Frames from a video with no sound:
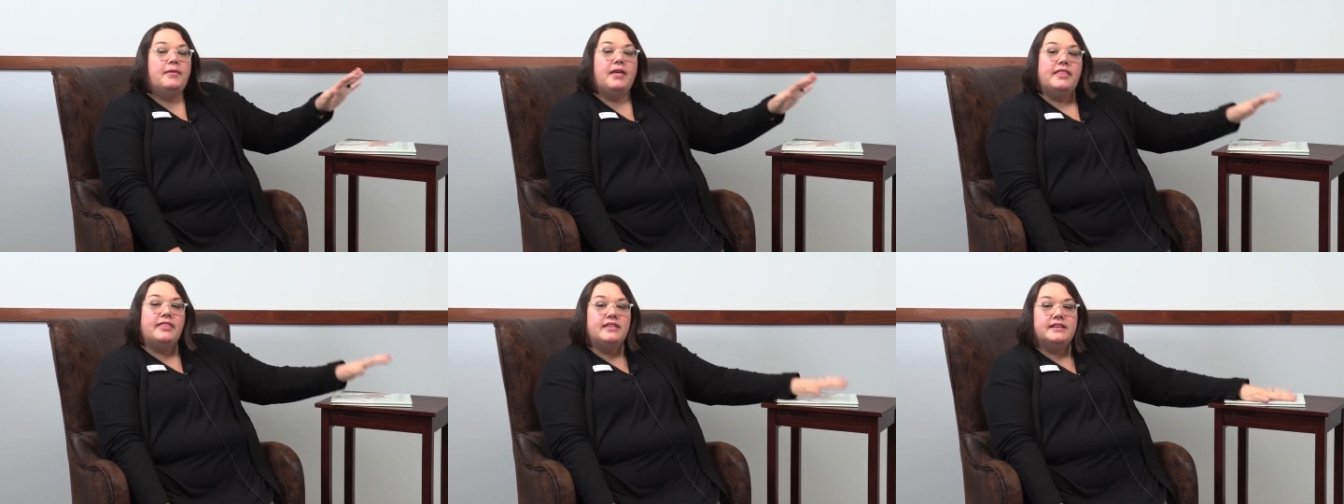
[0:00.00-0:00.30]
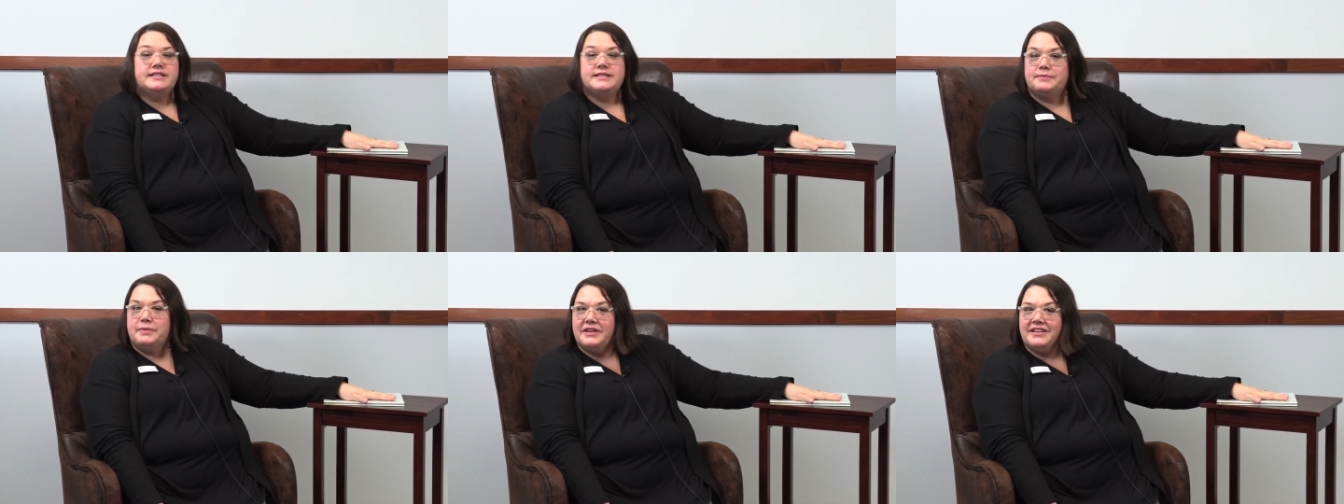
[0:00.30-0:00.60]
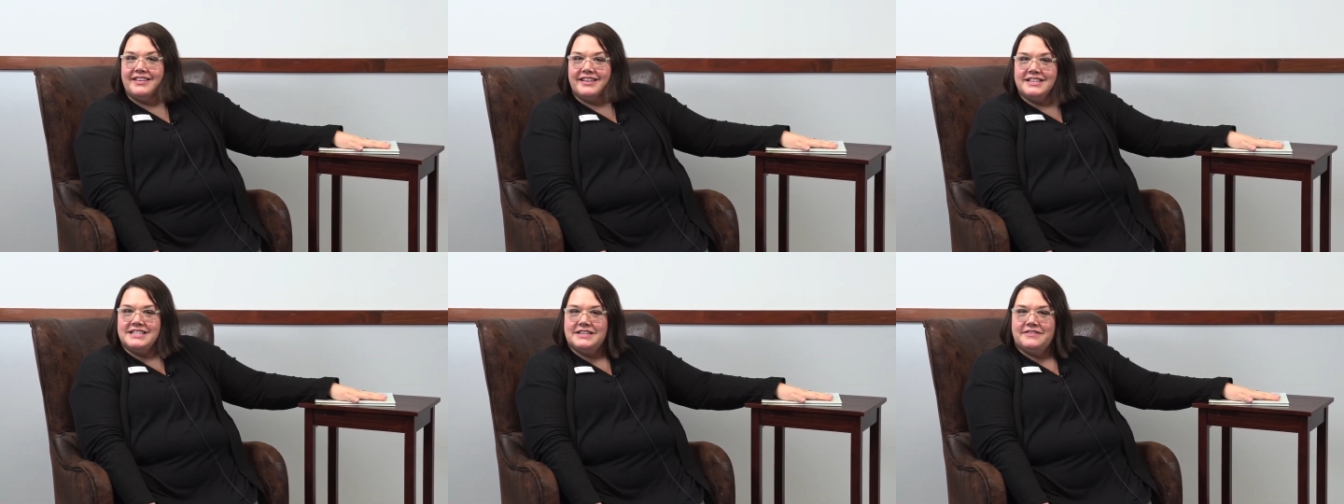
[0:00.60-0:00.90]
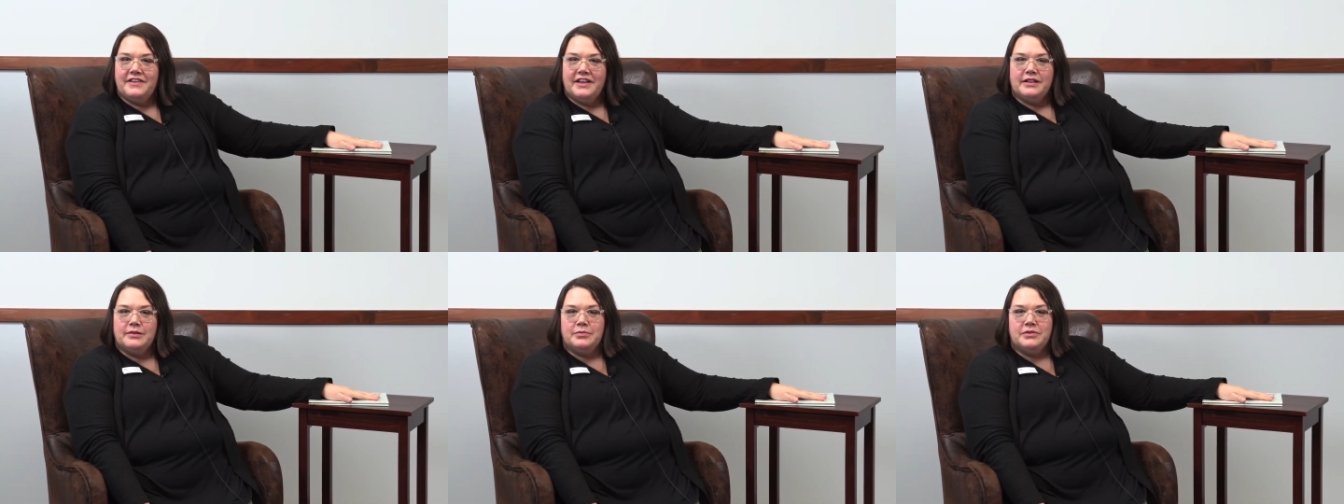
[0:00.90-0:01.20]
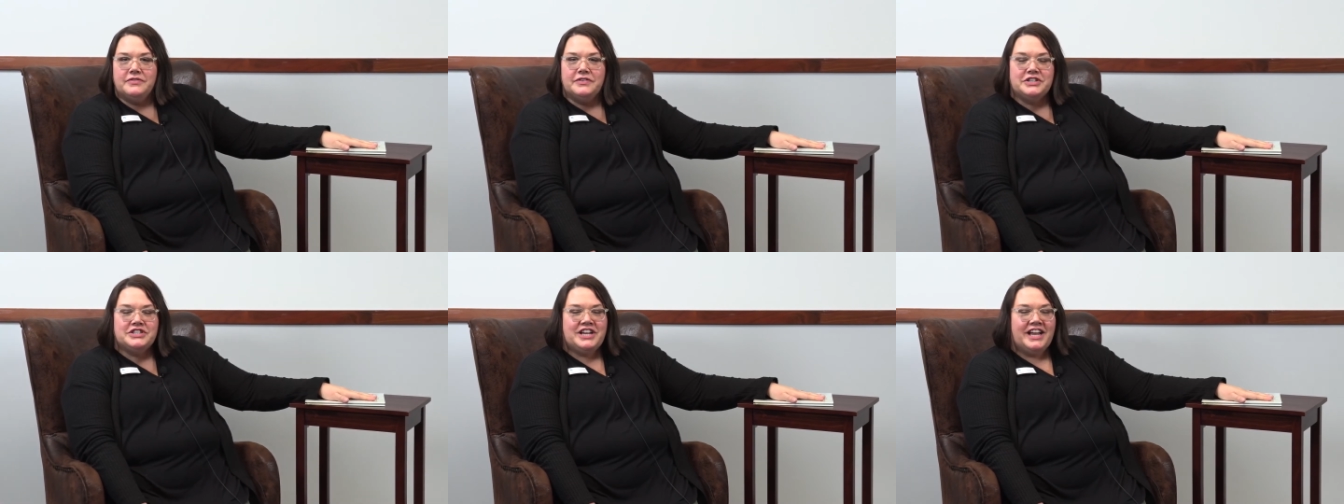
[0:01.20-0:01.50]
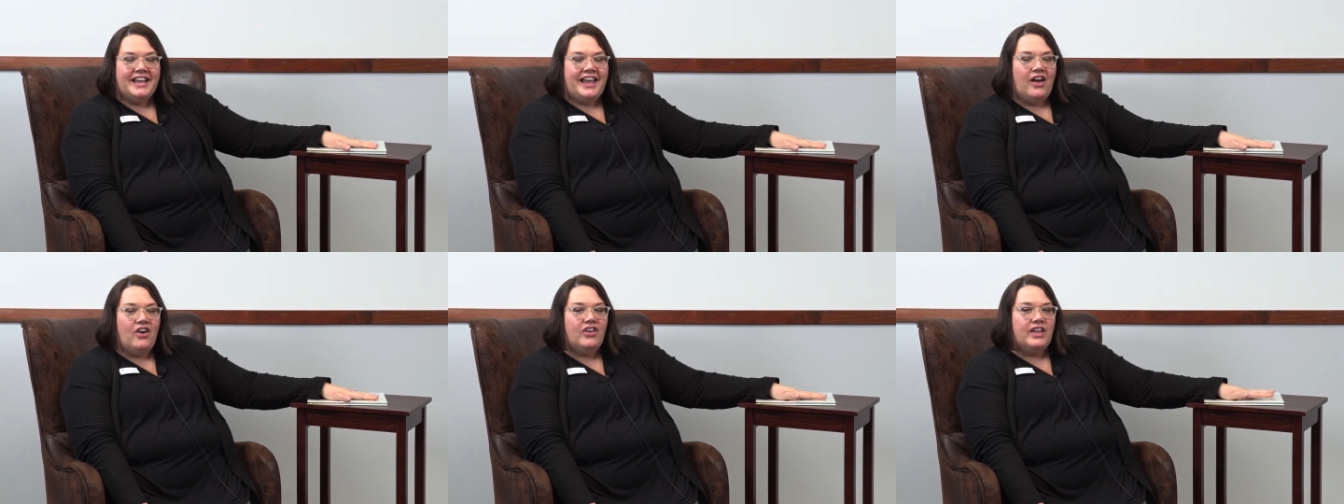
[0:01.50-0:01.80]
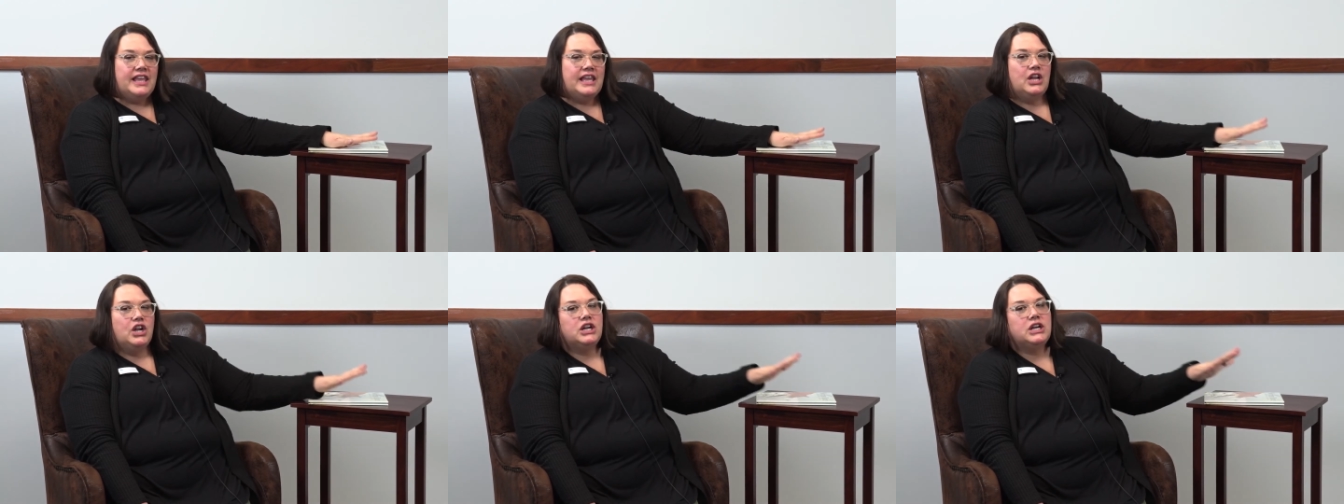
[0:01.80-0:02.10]
This book is available for checkout
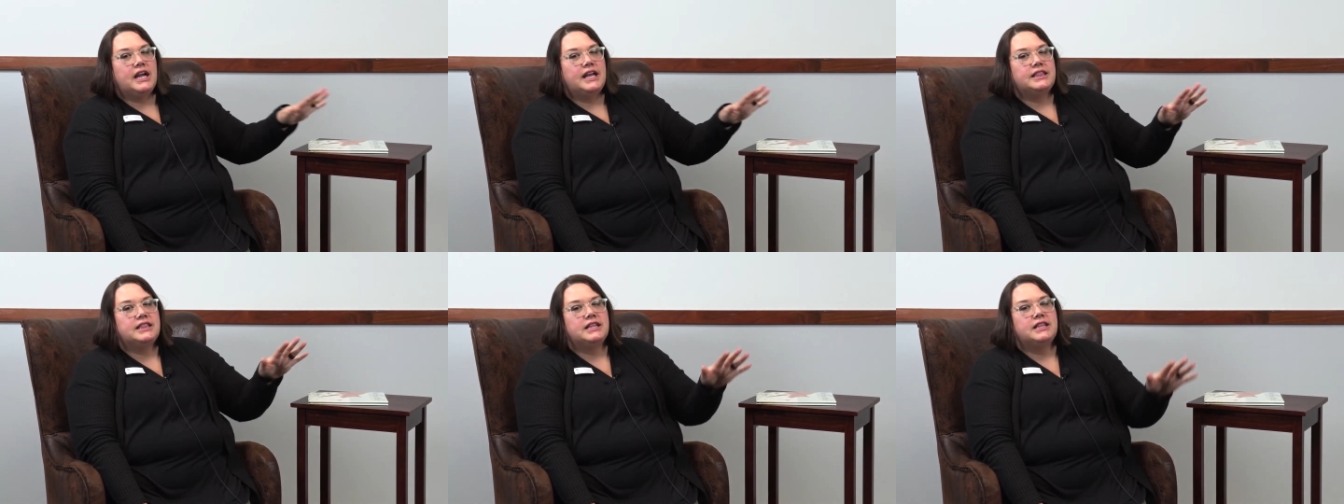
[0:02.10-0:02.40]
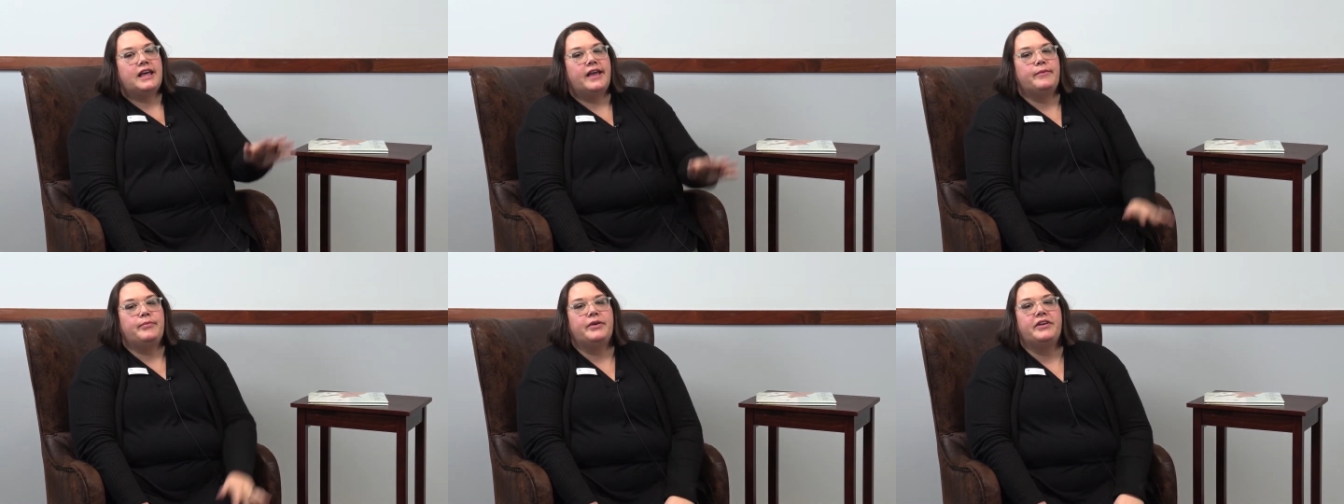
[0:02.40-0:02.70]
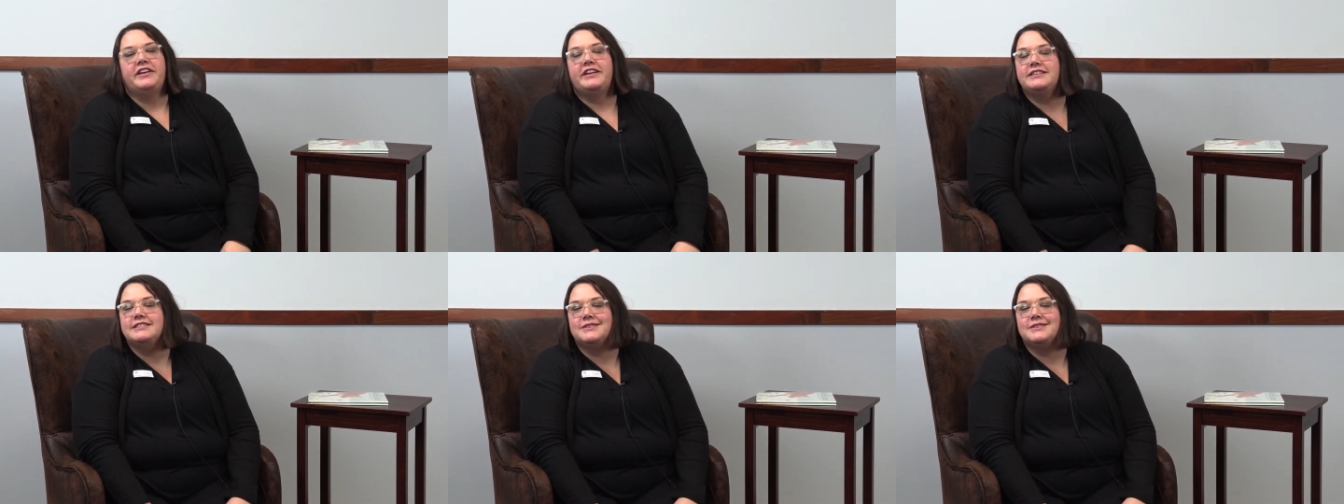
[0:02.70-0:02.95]
here at the library,